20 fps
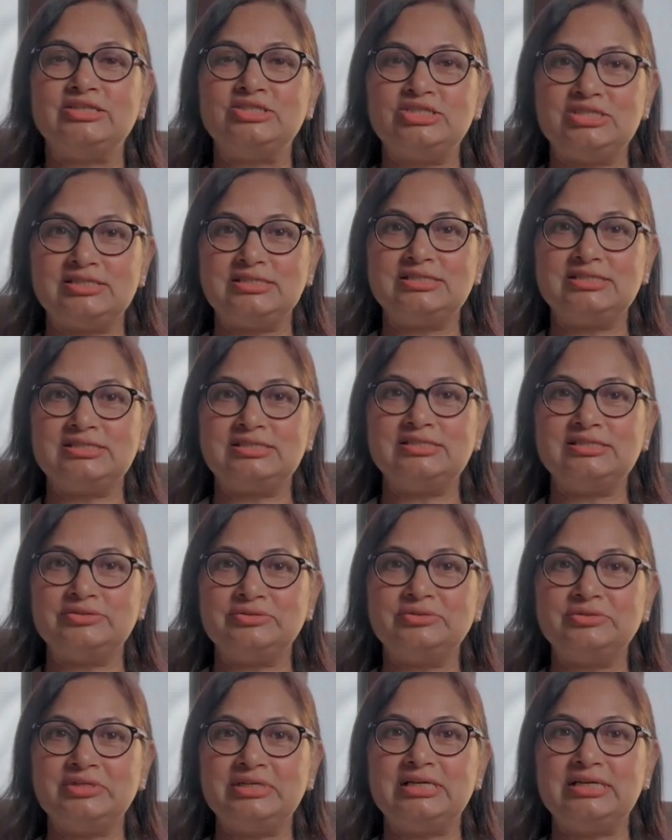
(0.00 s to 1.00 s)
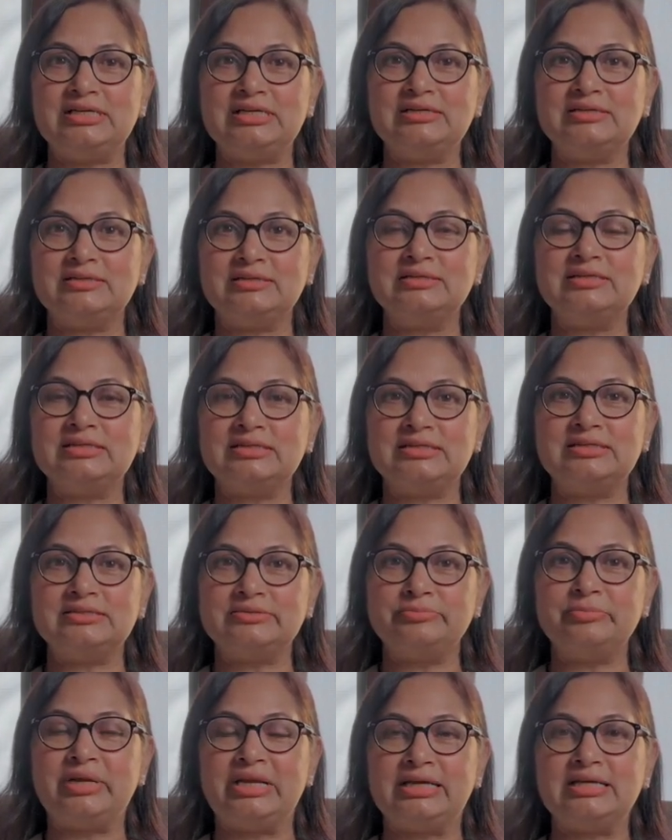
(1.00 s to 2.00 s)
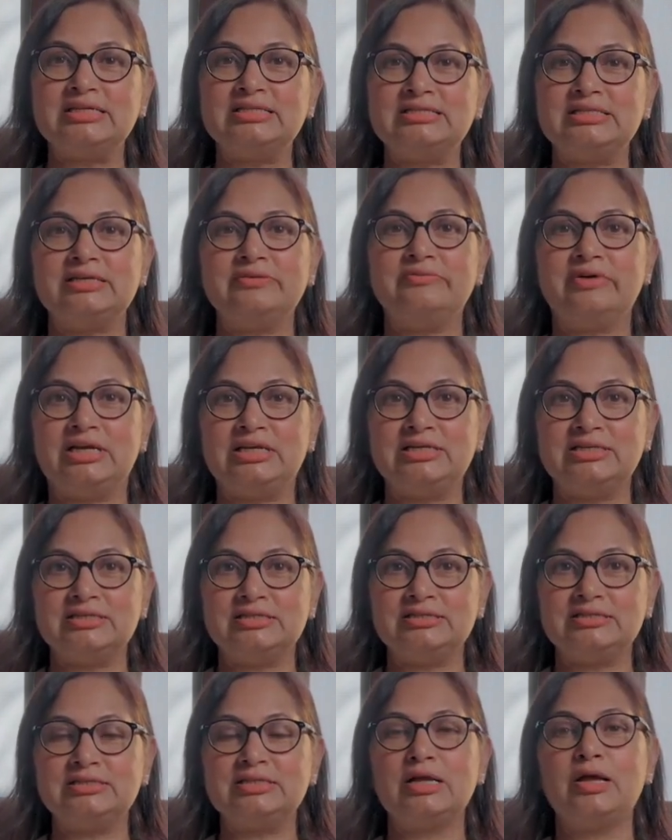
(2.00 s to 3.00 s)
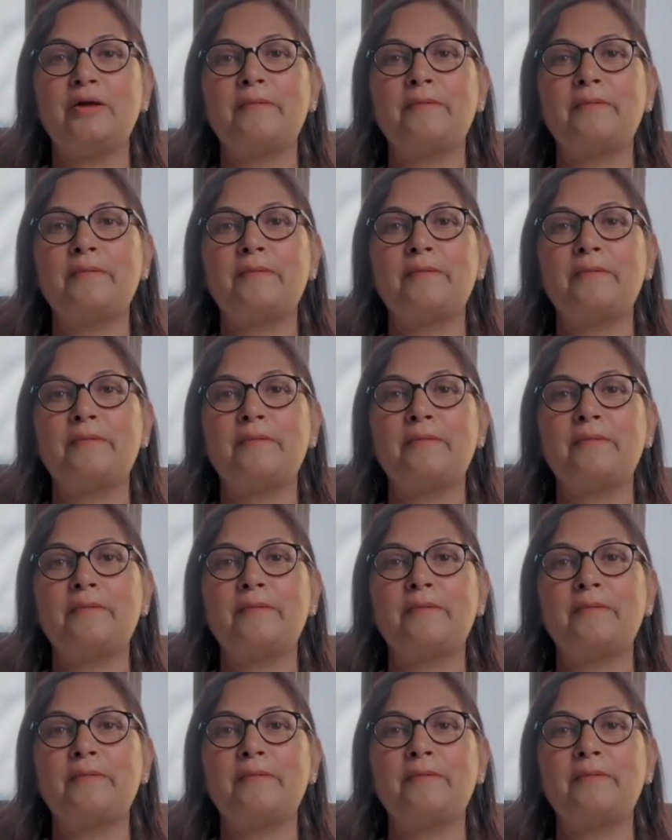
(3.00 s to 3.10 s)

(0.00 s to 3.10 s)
Jesus, you know, He does miracles and wonders.